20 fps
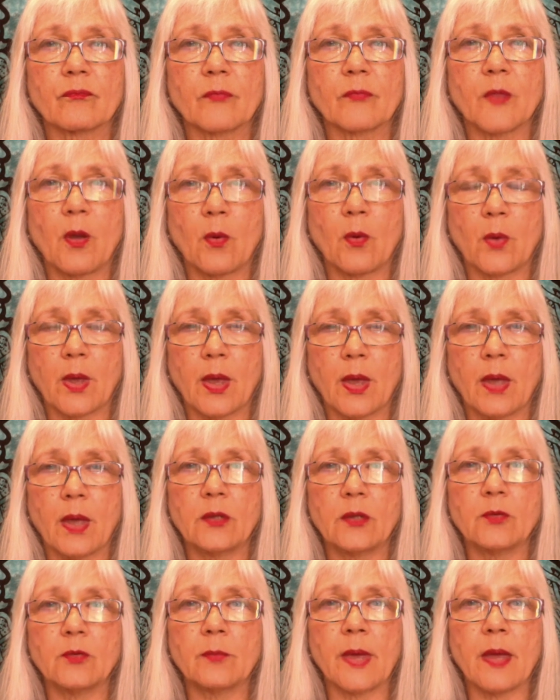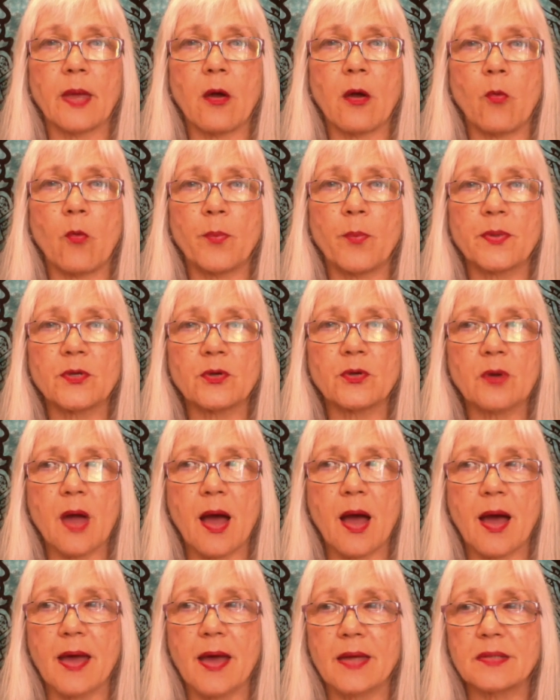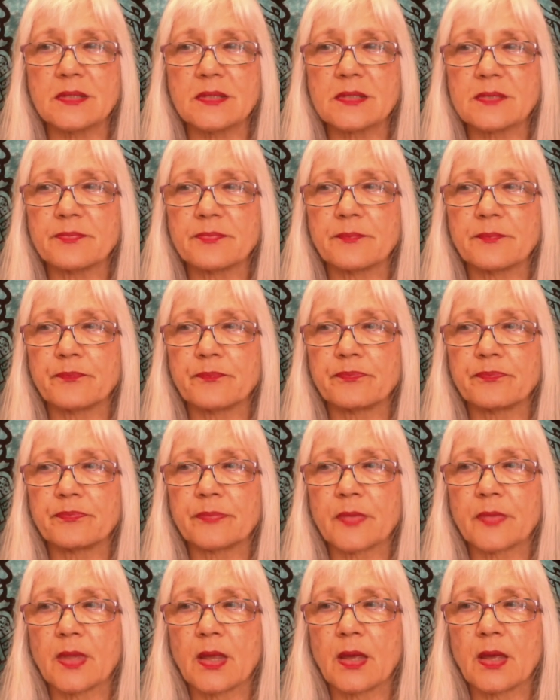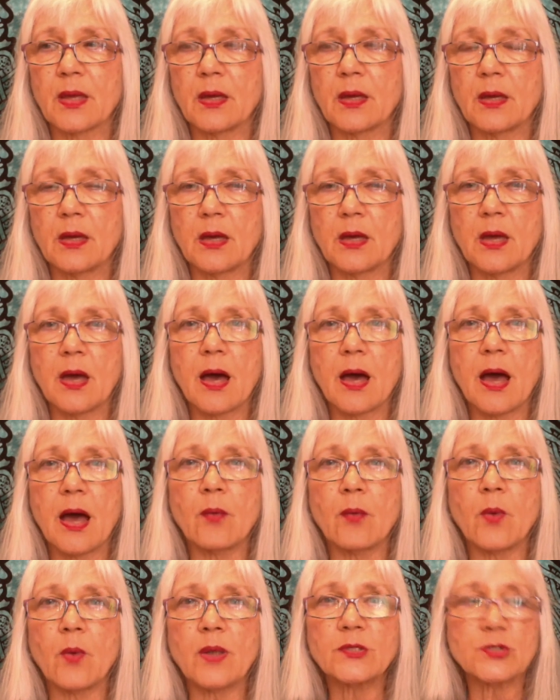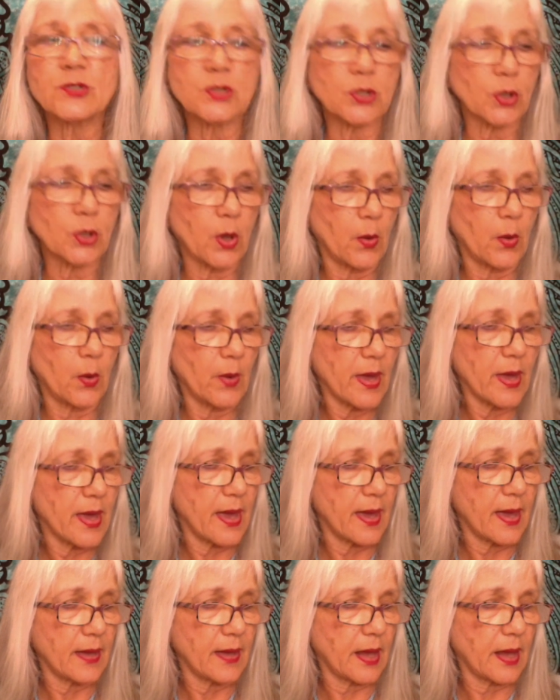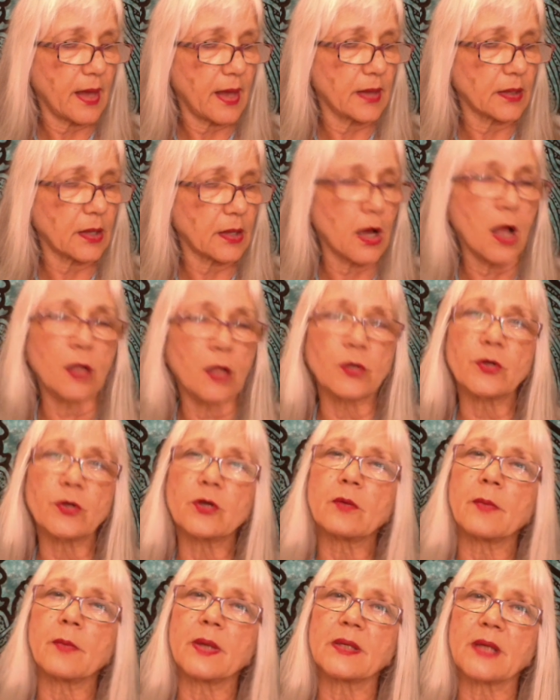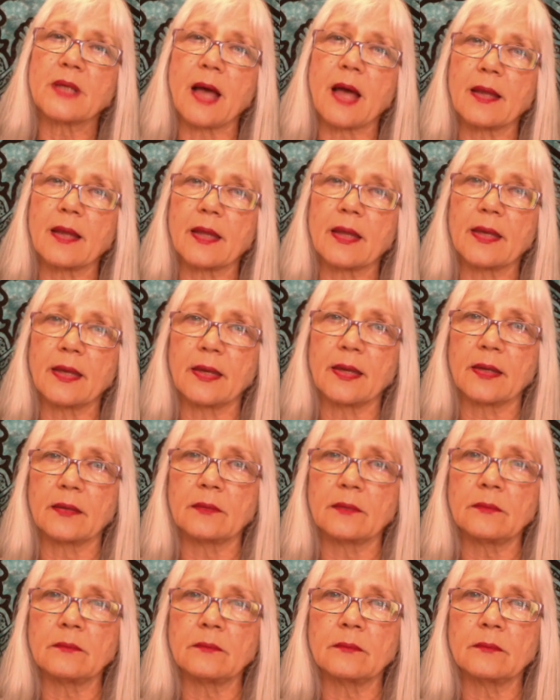Okay, you may open your eyes. I want you to go ahead and color your mandala in